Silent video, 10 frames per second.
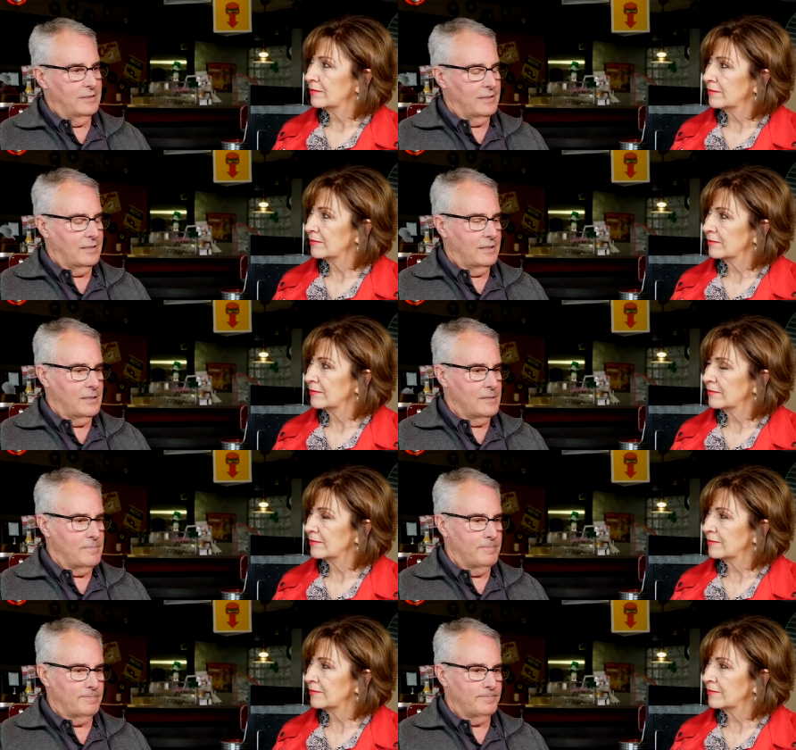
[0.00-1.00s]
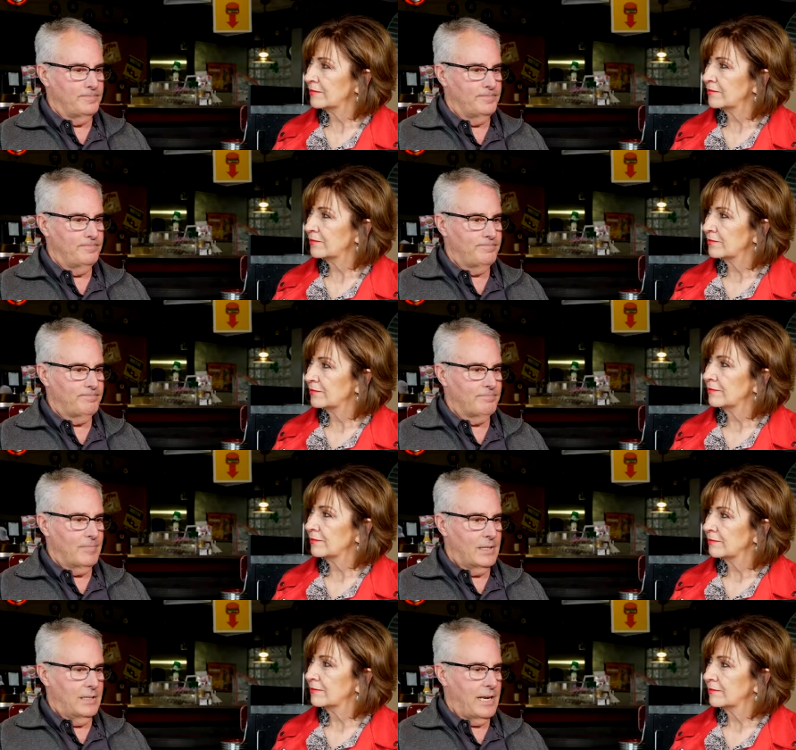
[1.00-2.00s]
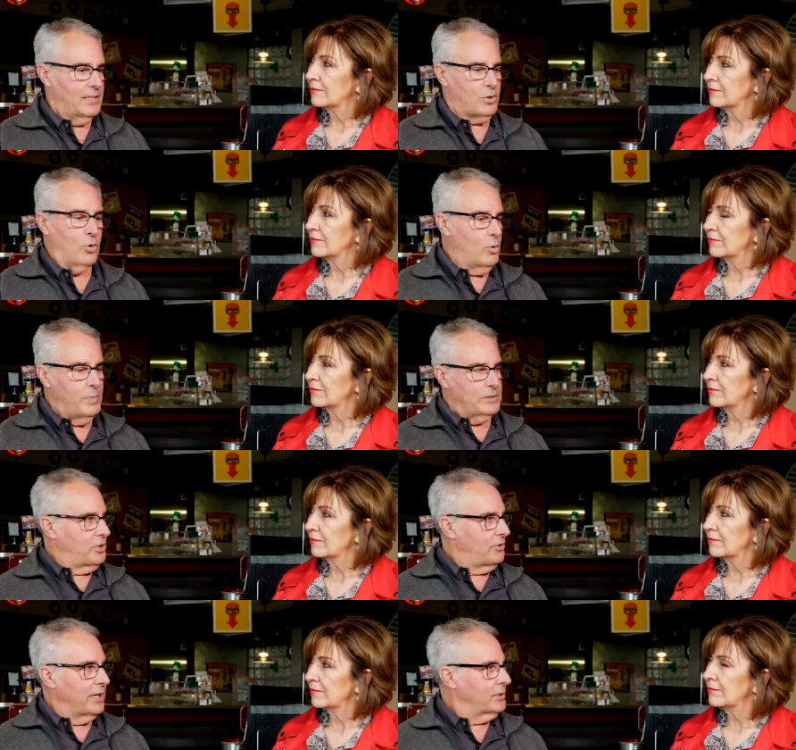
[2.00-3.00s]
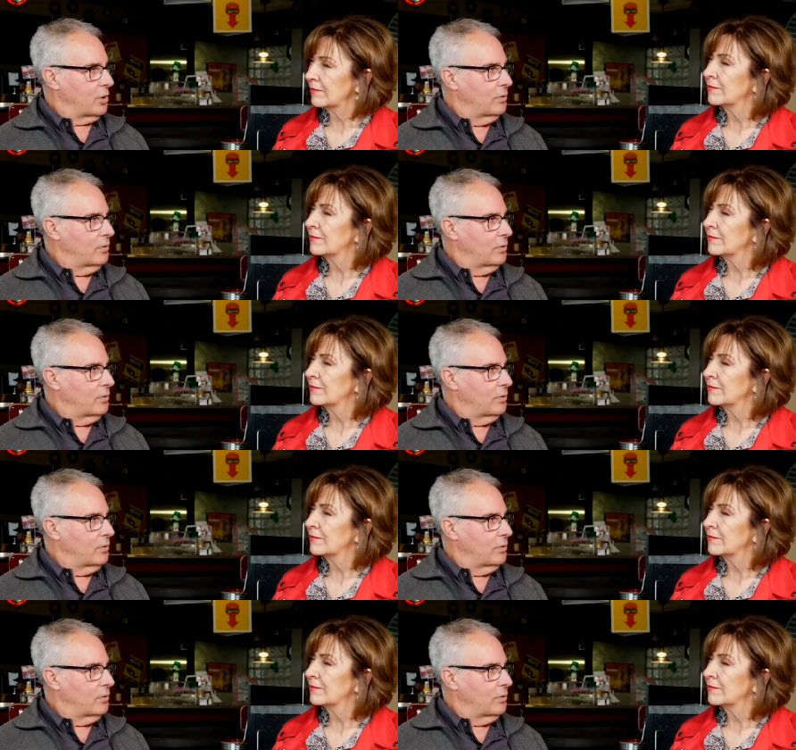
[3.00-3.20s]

Speaker 1: Um, it has a whole bunch of things